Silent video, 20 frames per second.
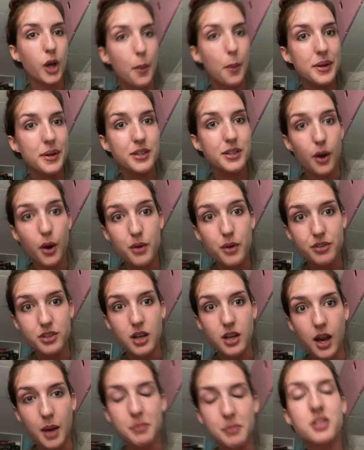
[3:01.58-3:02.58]
go into
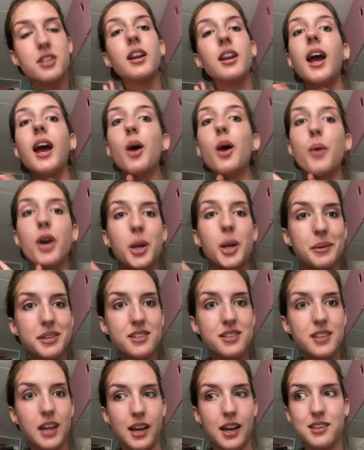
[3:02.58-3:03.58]
overtime. Today I woke up at
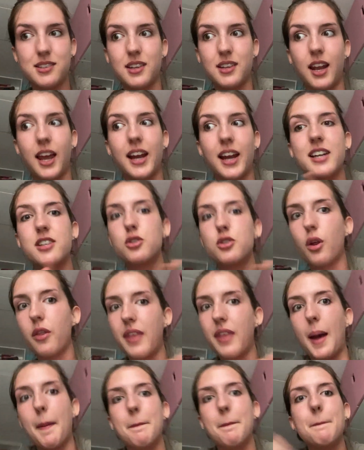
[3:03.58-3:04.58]
six. Like it's not
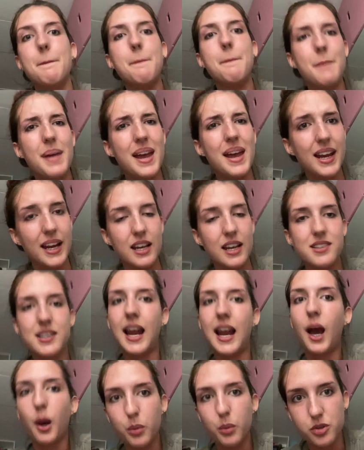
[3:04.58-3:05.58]
that big. It's an
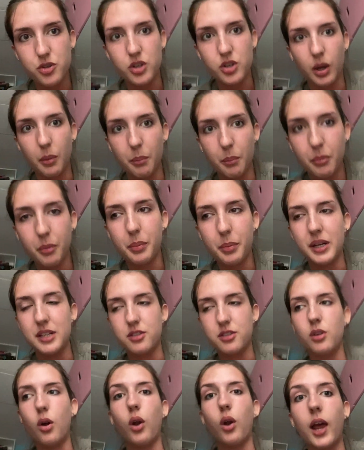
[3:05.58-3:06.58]
hour's jump, but
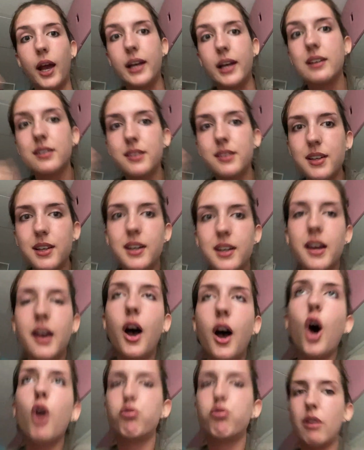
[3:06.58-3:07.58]
it's not like
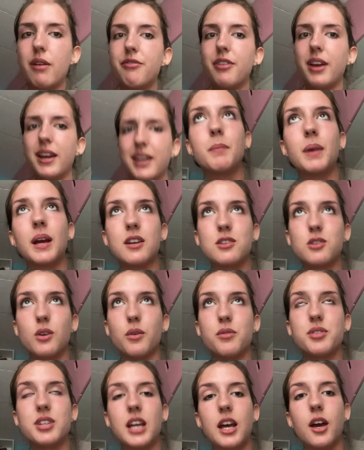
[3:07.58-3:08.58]
horrific because
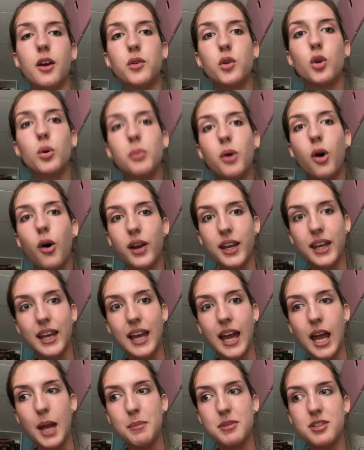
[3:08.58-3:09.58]
obviously our normal hockey
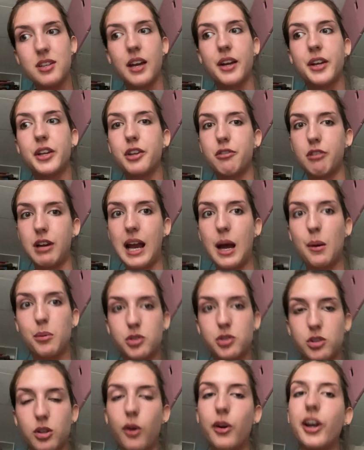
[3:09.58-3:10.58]
game is like three
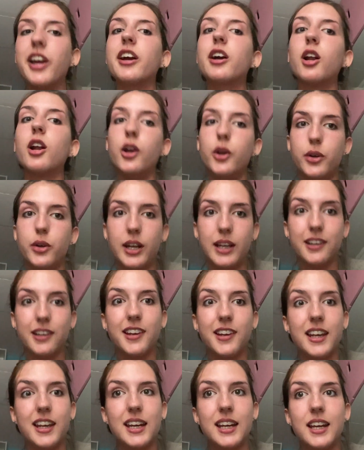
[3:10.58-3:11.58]
hours long including
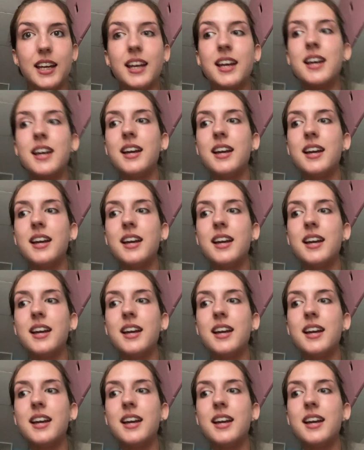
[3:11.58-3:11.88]
the